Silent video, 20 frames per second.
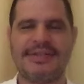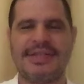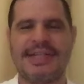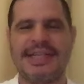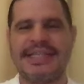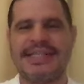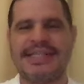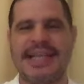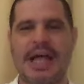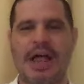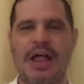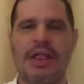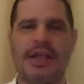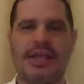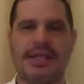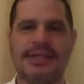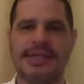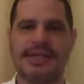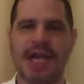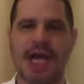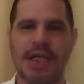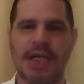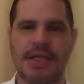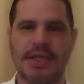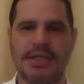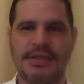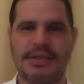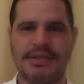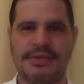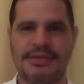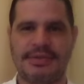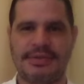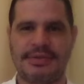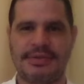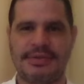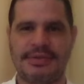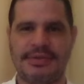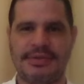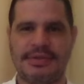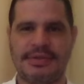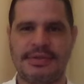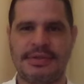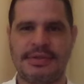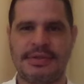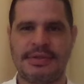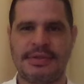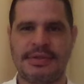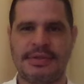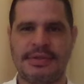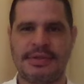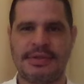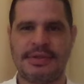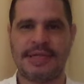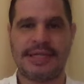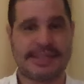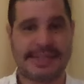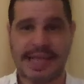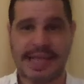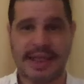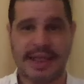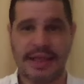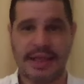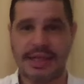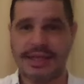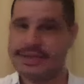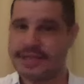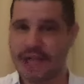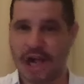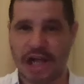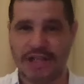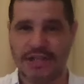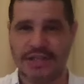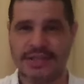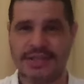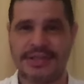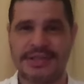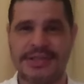the sale is done. The sale is done.